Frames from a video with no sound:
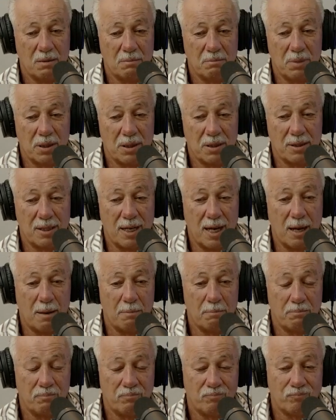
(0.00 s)
But
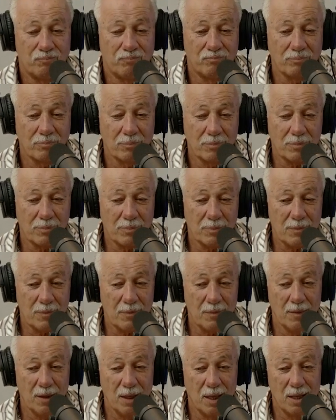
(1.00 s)
they
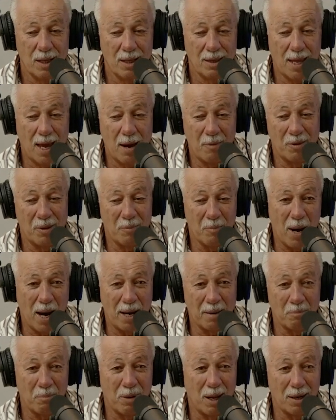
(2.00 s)
were the
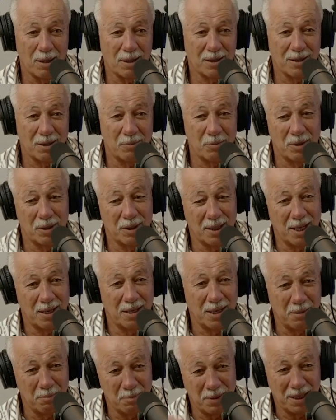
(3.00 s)
main blokes that were
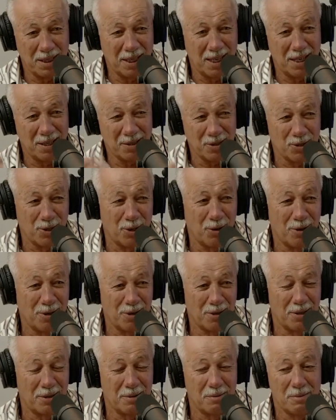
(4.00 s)
getting him to get
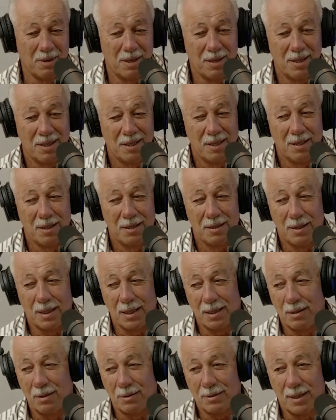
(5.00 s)
outside, and
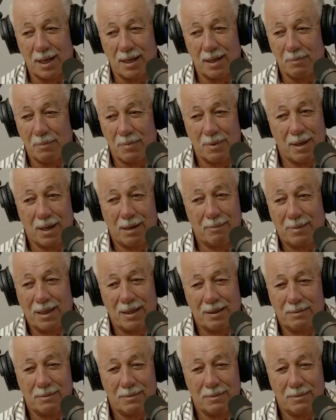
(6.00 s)
he looked at him and they went,